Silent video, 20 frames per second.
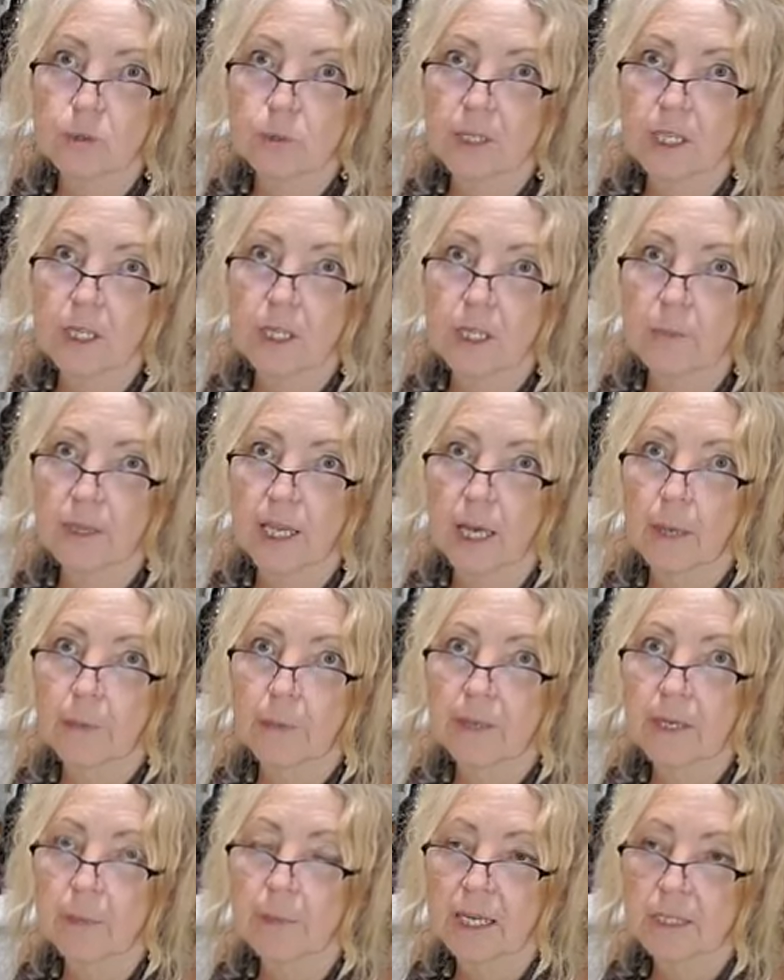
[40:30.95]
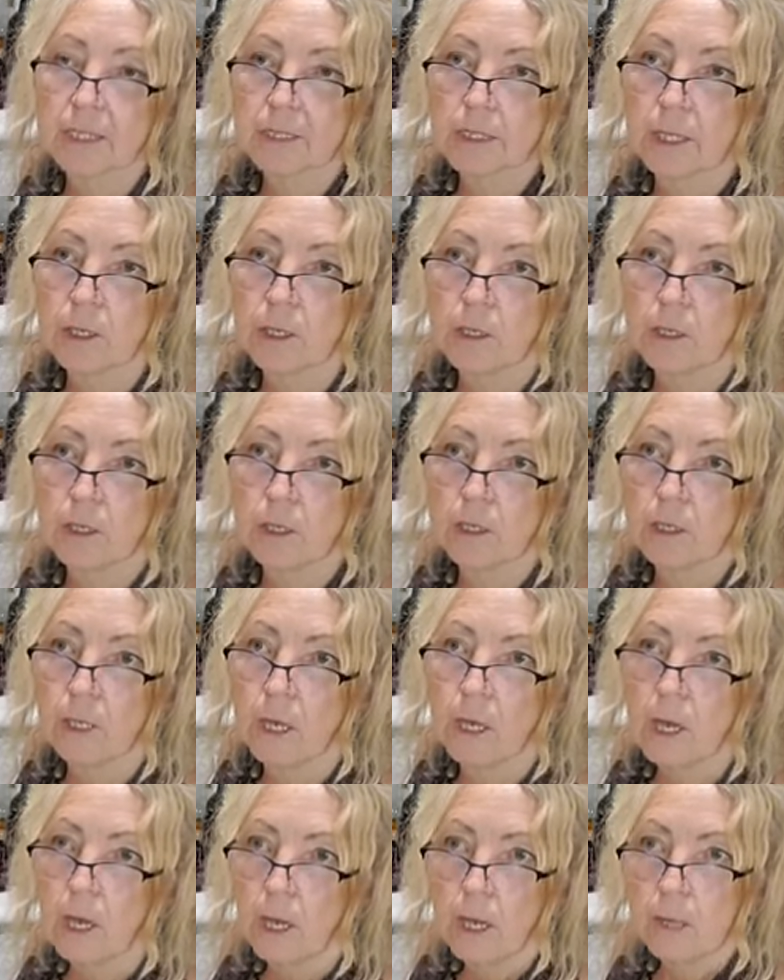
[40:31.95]
me and I'll be happy to pass that along.
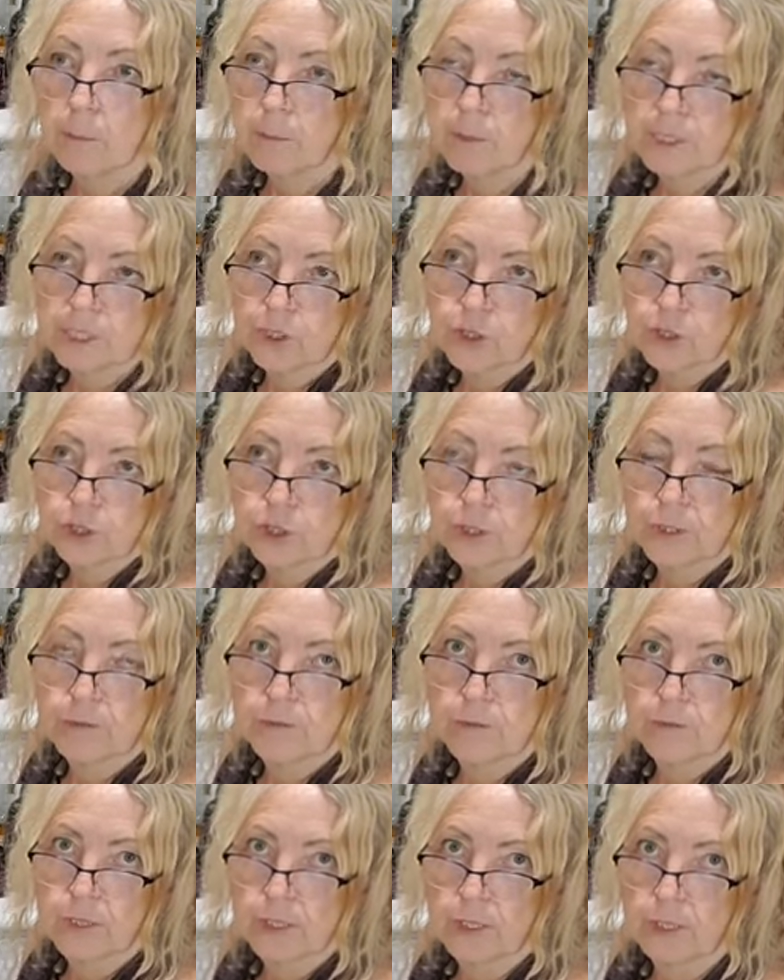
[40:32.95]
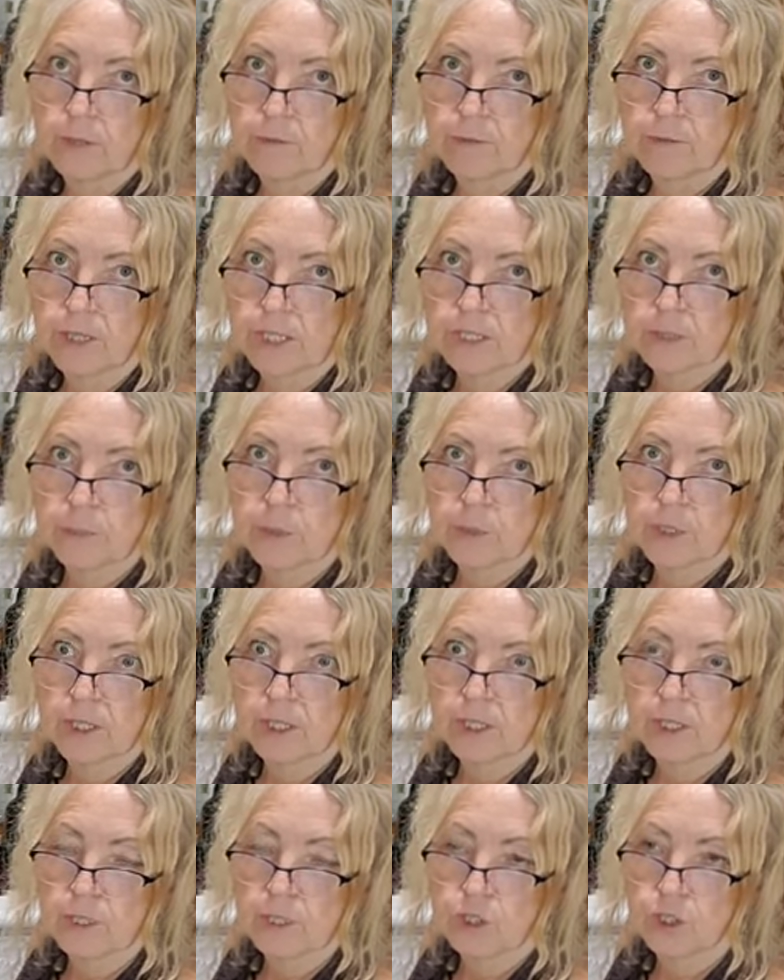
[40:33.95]
Pretty sure you can find it on Facebook,
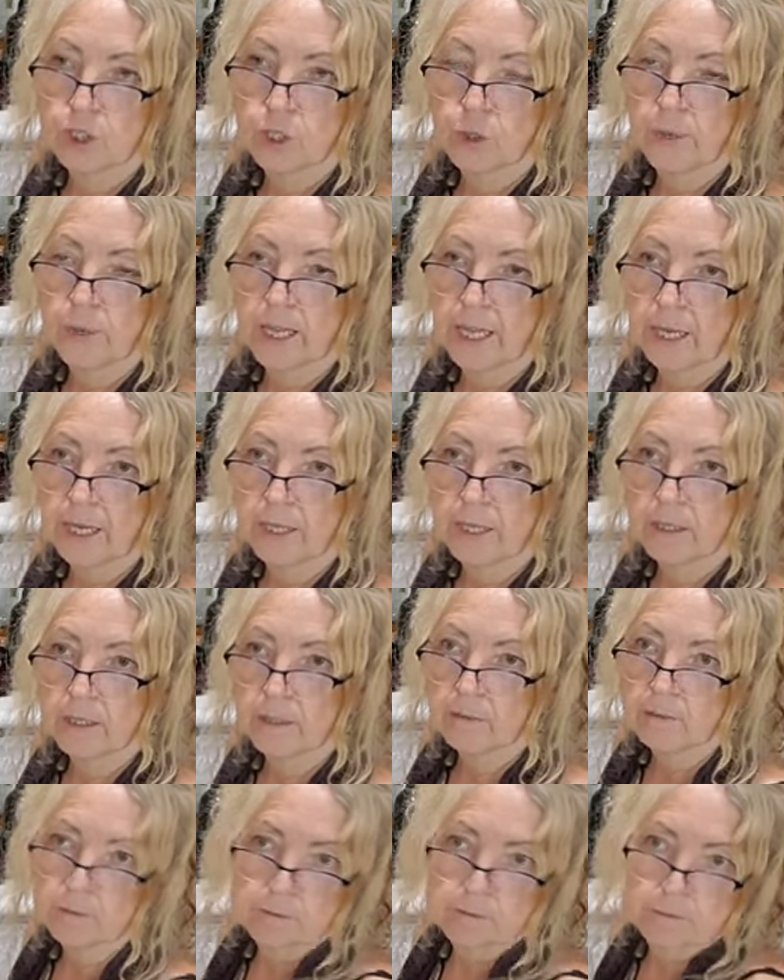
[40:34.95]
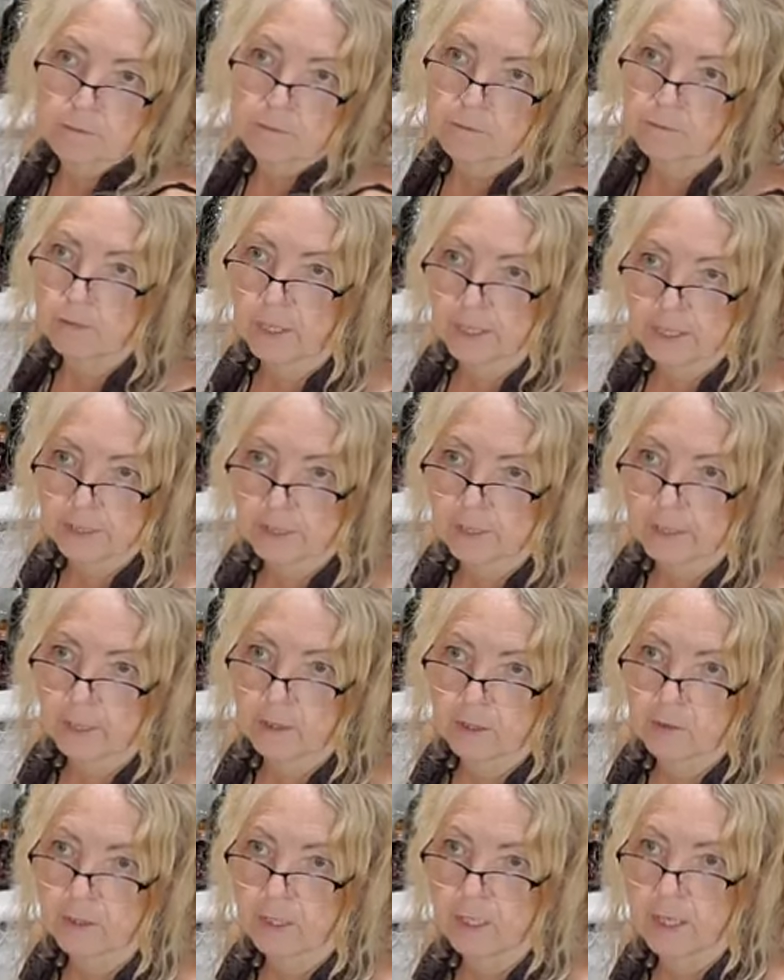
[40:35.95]
Joanne, like it
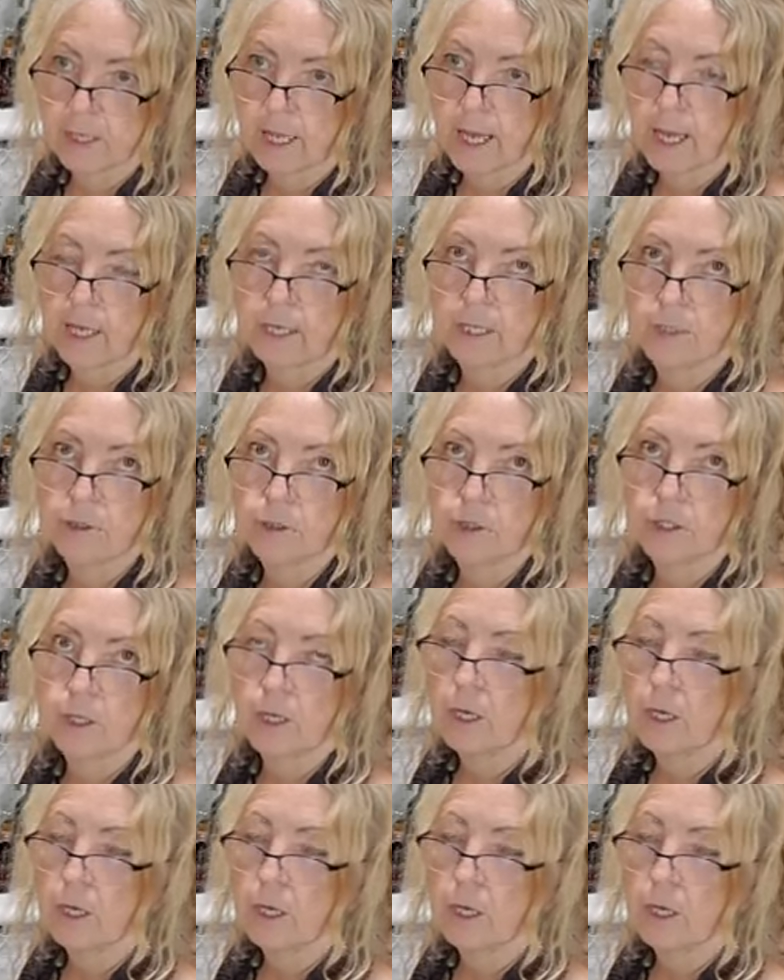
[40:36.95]
sounds, and Calendar,